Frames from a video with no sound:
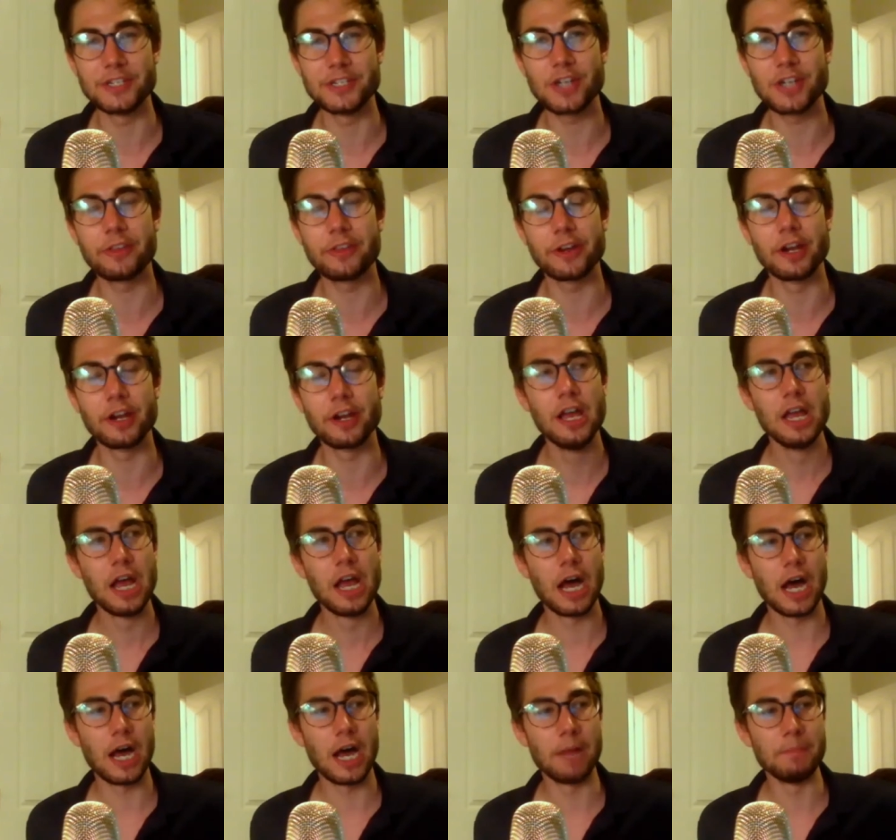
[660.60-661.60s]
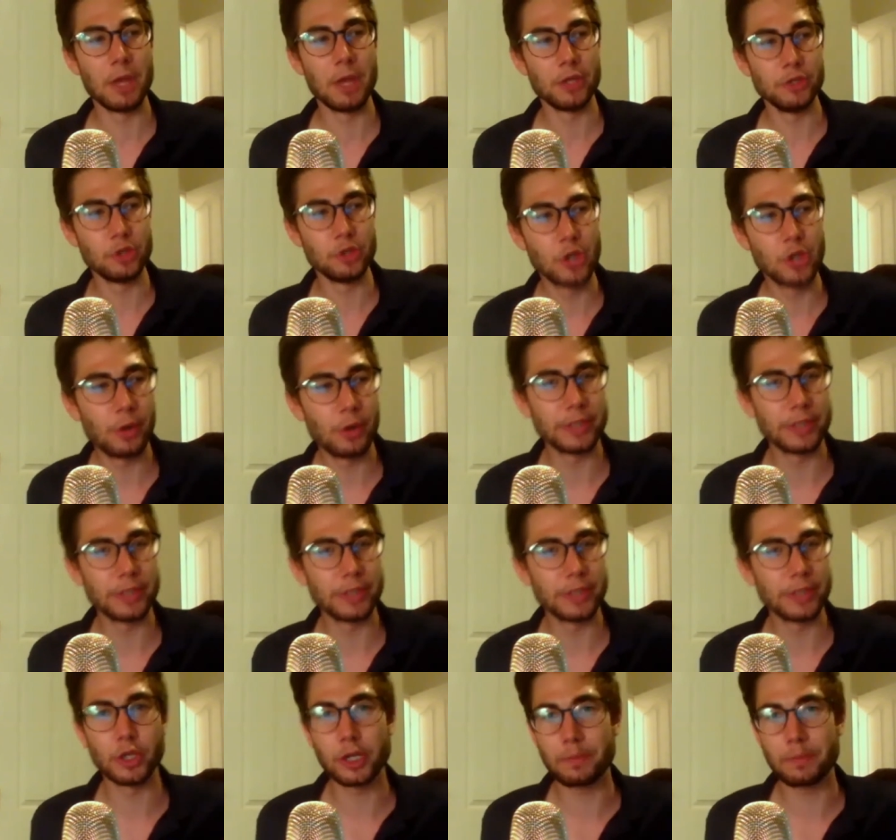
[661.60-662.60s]
other, you go and
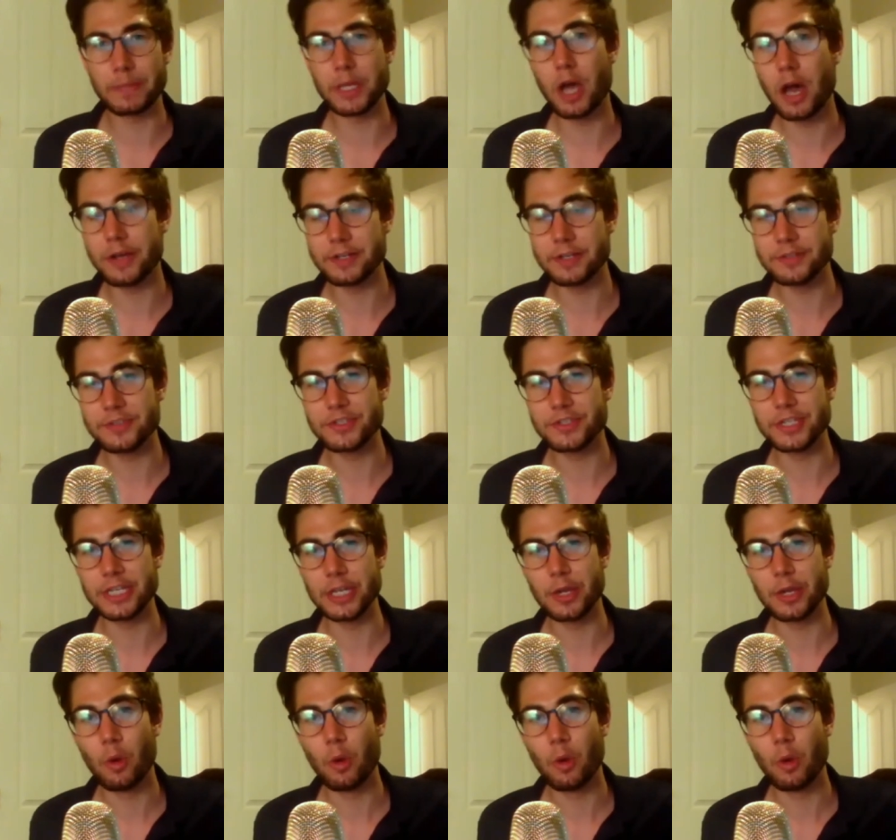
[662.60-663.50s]
look beyond and see